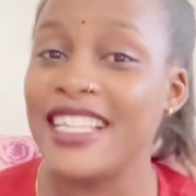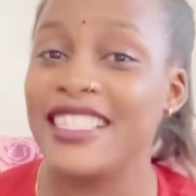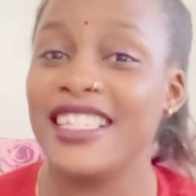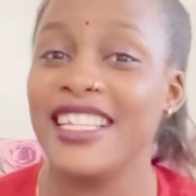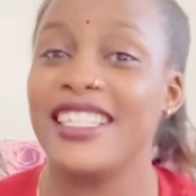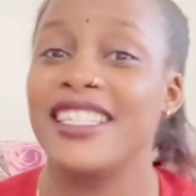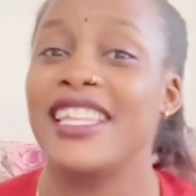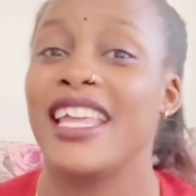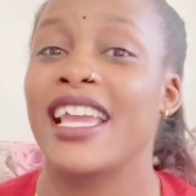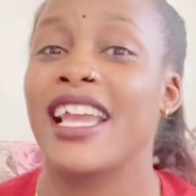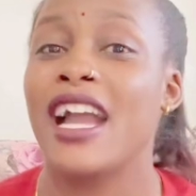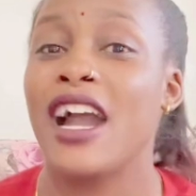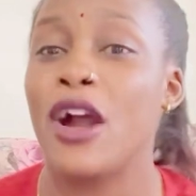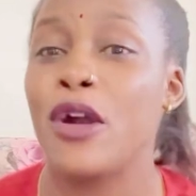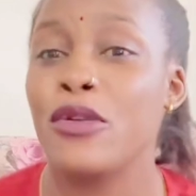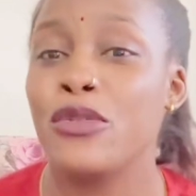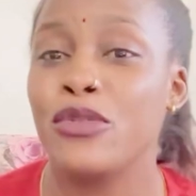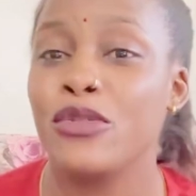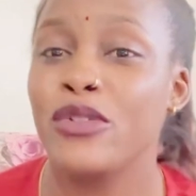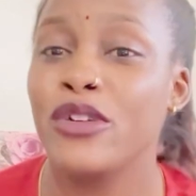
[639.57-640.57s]
Just like
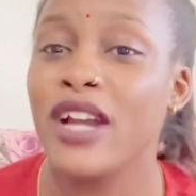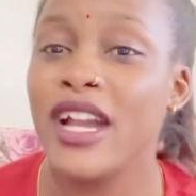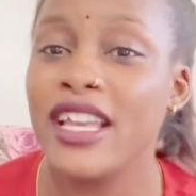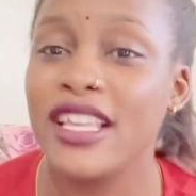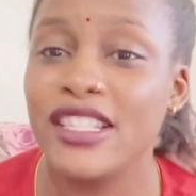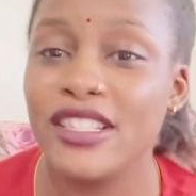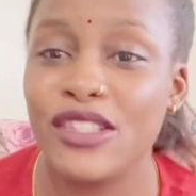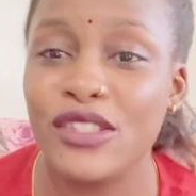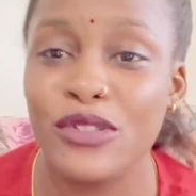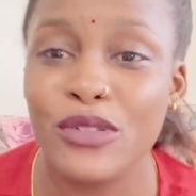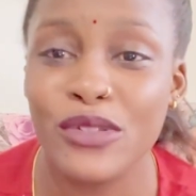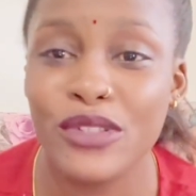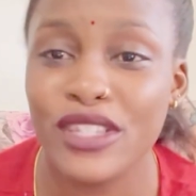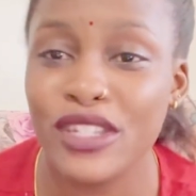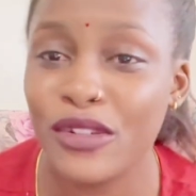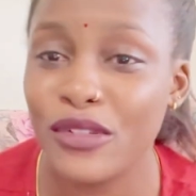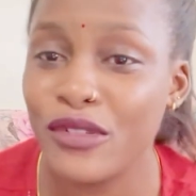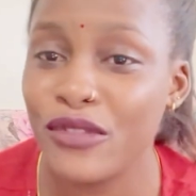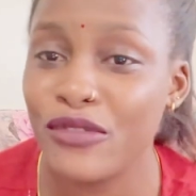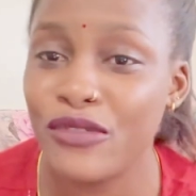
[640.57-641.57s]
how you guys don't
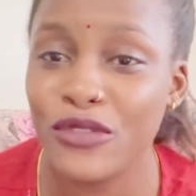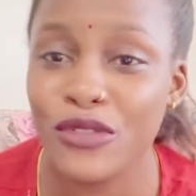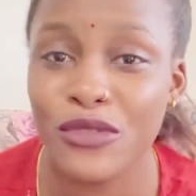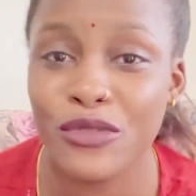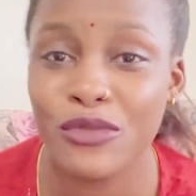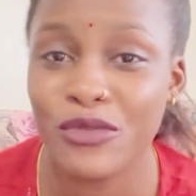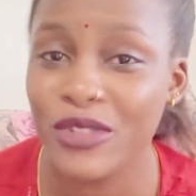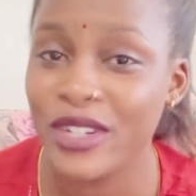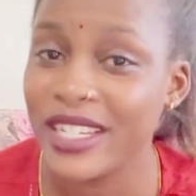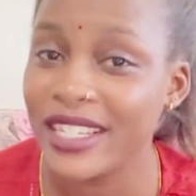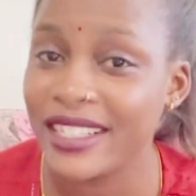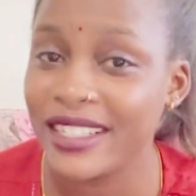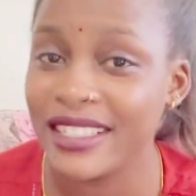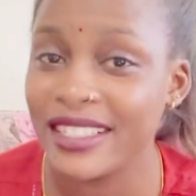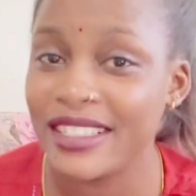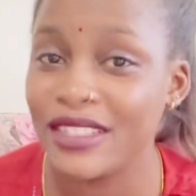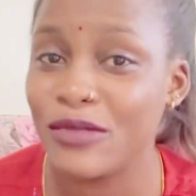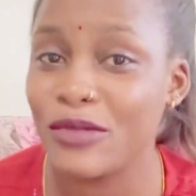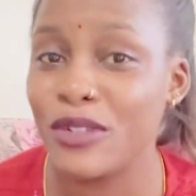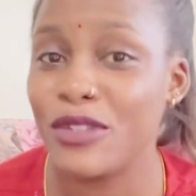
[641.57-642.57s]
take off your
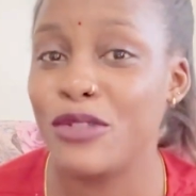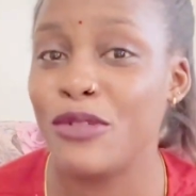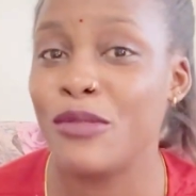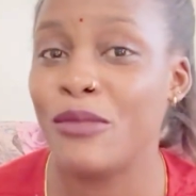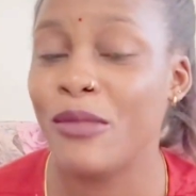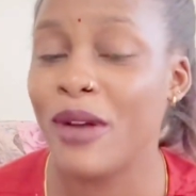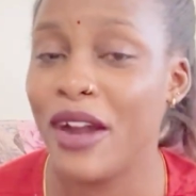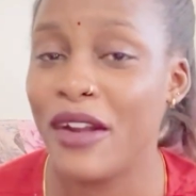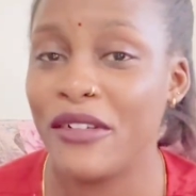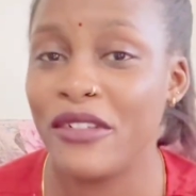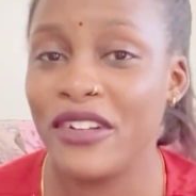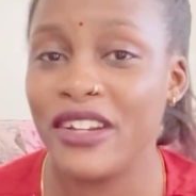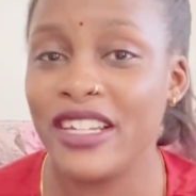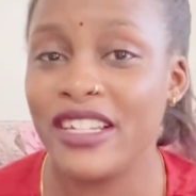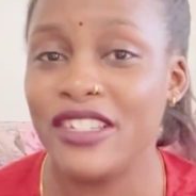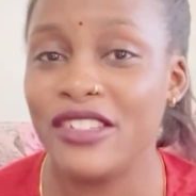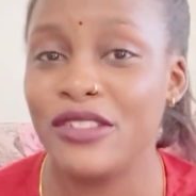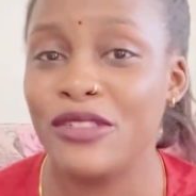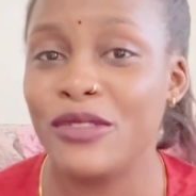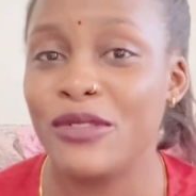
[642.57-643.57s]
rings when you're
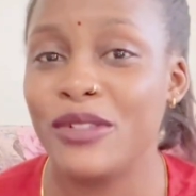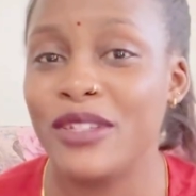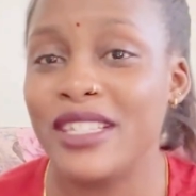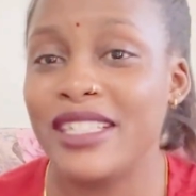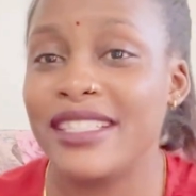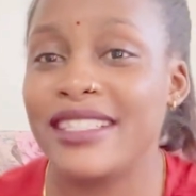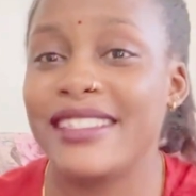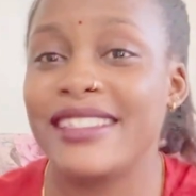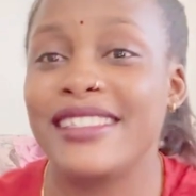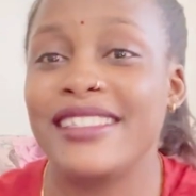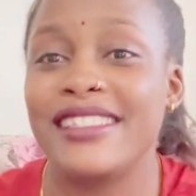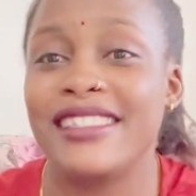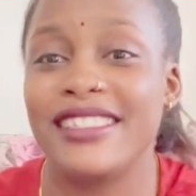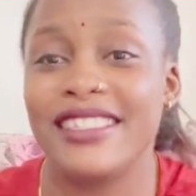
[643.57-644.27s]
married, you know, it's